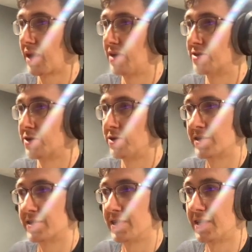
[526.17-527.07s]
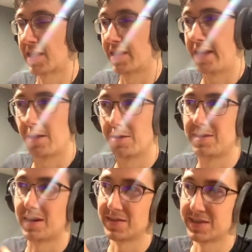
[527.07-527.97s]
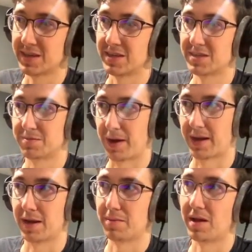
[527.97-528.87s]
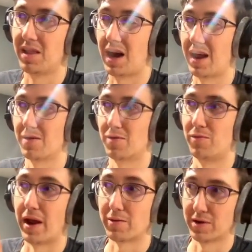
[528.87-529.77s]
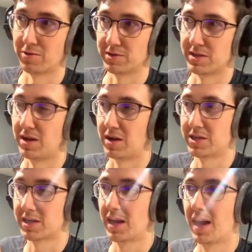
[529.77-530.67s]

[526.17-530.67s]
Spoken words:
and so you can see like the downloads obviously spiked up a lot right when it was launched.